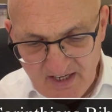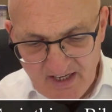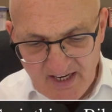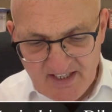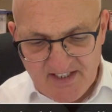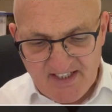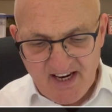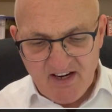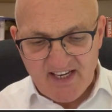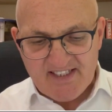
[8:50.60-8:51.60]
It's
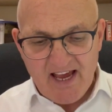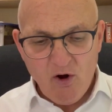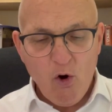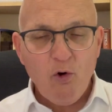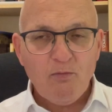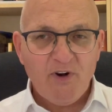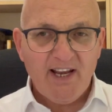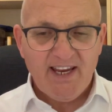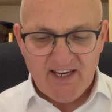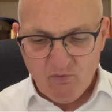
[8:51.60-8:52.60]
at home,
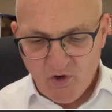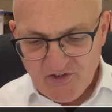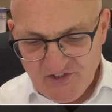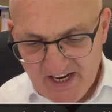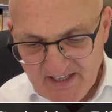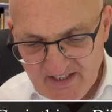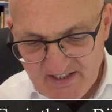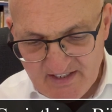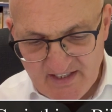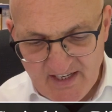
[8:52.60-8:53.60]
really, in one
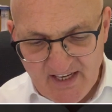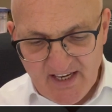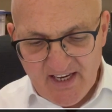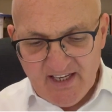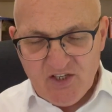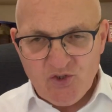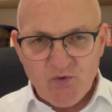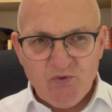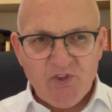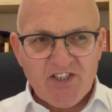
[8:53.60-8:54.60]
sense. So
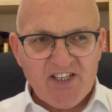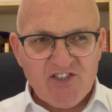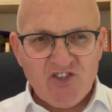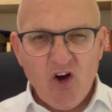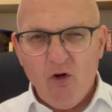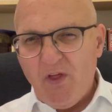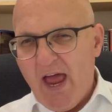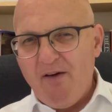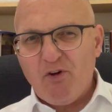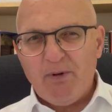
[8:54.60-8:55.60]
this is not that
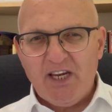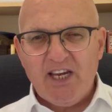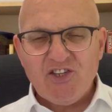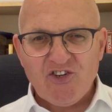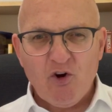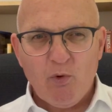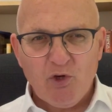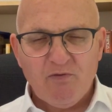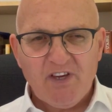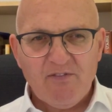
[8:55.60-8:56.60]
everybody needs to know what
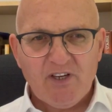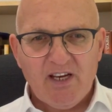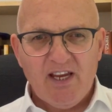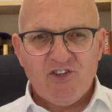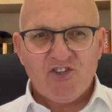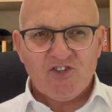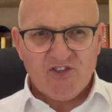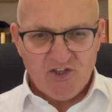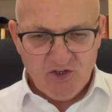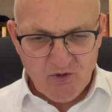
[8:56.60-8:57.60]
you've given. It's just
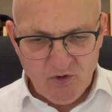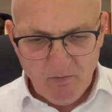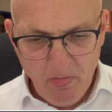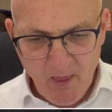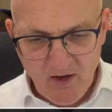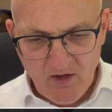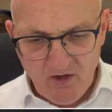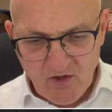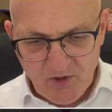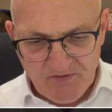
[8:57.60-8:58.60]
that you,
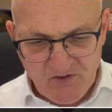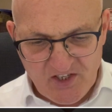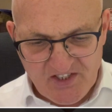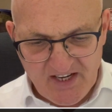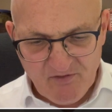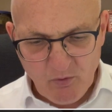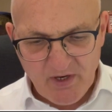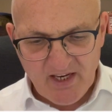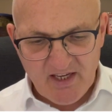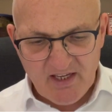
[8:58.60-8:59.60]
on the first day of the
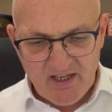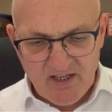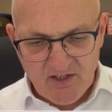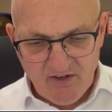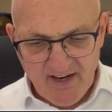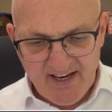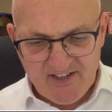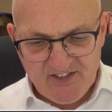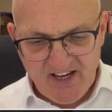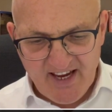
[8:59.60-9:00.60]
week, you lay it
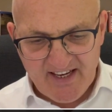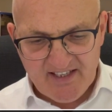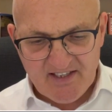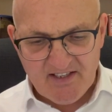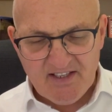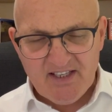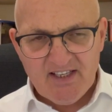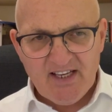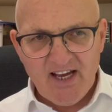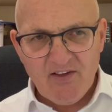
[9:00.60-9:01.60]
aside,
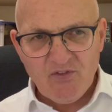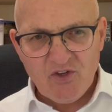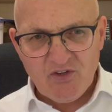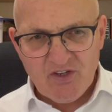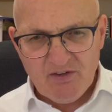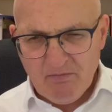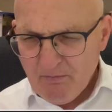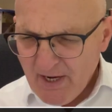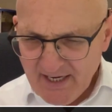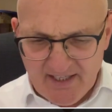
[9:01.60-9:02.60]
and it
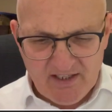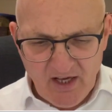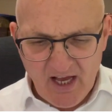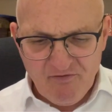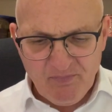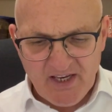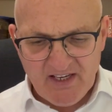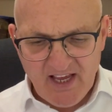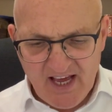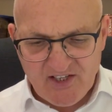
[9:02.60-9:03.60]
might have
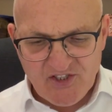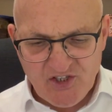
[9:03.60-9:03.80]
been as the